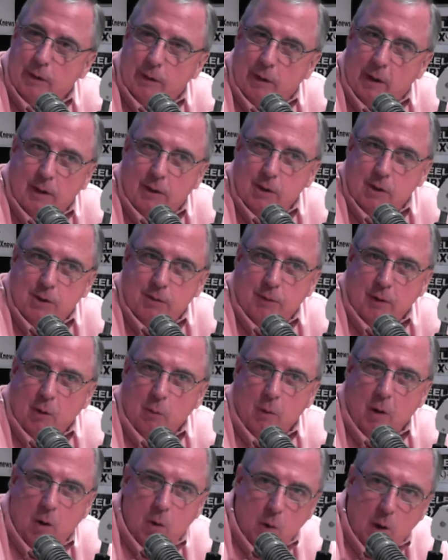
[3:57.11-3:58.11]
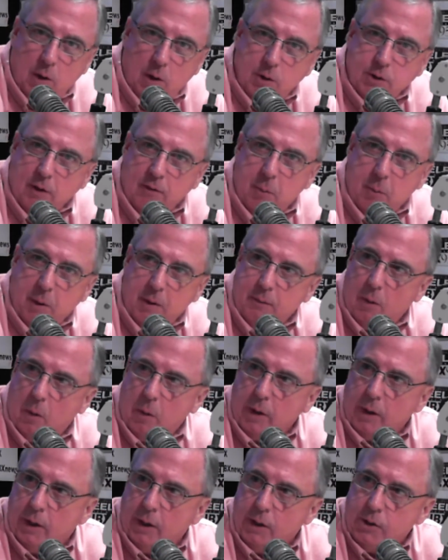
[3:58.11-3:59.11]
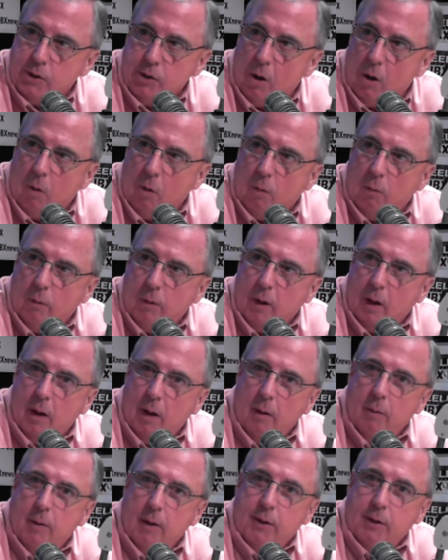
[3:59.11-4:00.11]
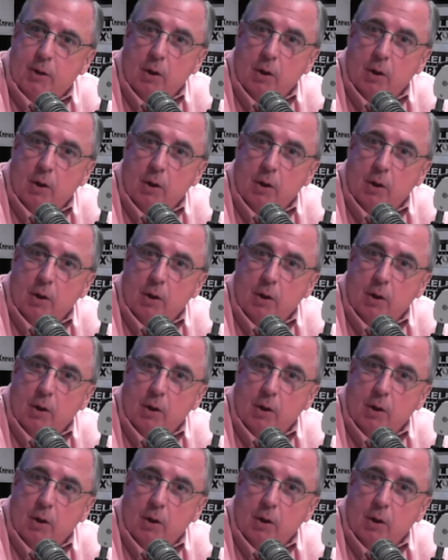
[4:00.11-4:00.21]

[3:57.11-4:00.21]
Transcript: They, they just figure, well, how's everybody voting? it's no. Uh, uh,